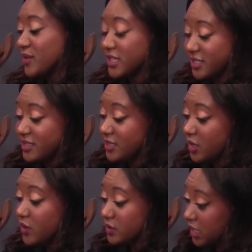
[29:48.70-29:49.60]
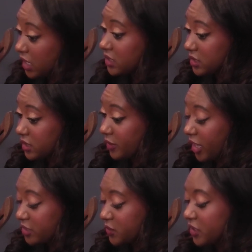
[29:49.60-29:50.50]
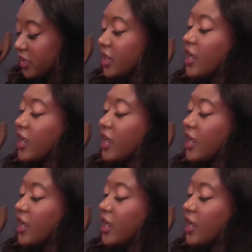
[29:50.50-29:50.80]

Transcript: because it's still technically Black Twitter.